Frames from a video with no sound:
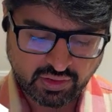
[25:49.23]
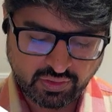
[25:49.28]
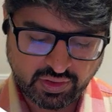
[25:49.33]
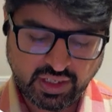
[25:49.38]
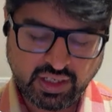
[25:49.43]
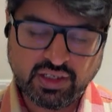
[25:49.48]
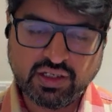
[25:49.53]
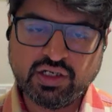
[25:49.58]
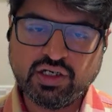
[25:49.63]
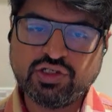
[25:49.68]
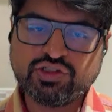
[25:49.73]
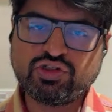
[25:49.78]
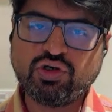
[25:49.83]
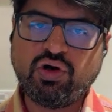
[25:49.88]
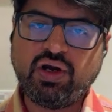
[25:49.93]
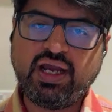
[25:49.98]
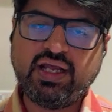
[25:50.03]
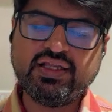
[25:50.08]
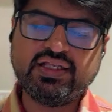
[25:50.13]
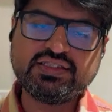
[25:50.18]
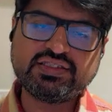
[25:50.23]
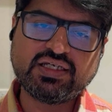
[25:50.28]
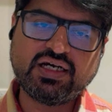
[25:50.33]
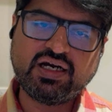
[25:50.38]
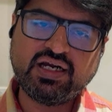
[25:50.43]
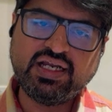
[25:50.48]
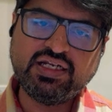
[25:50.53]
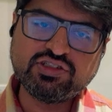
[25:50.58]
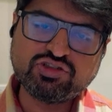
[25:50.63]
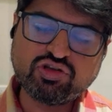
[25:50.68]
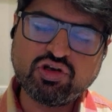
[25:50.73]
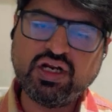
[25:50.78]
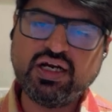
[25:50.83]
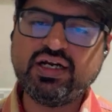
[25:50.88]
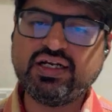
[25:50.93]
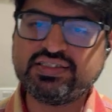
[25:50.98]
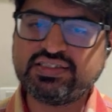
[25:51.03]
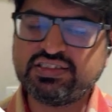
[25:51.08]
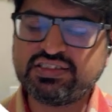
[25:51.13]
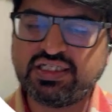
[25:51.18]
Okay, so and this
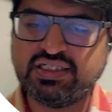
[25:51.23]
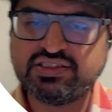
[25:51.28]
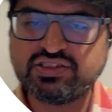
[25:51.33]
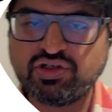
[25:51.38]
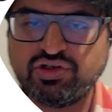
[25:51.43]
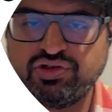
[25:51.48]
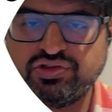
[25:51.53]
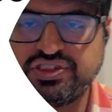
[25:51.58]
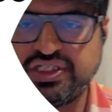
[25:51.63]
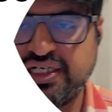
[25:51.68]
insulin resistance, so you